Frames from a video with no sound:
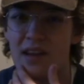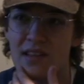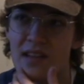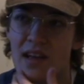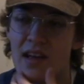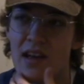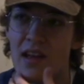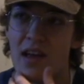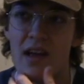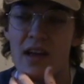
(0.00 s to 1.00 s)
husk in it,
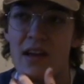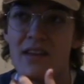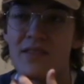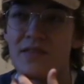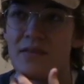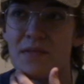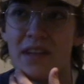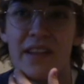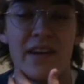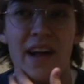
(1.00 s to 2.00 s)
just for them to
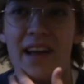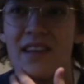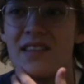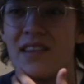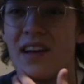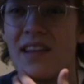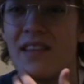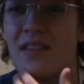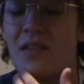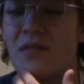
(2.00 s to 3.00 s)
lay their eggs in. I
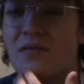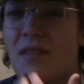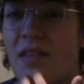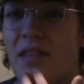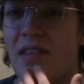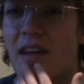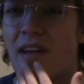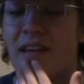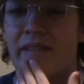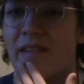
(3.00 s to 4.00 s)
don't
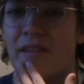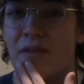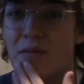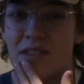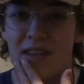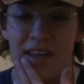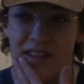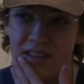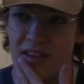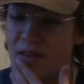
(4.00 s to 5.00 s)
think, if there was any
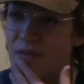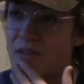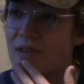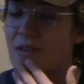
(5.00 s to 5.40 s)
eggs in there, I don't think they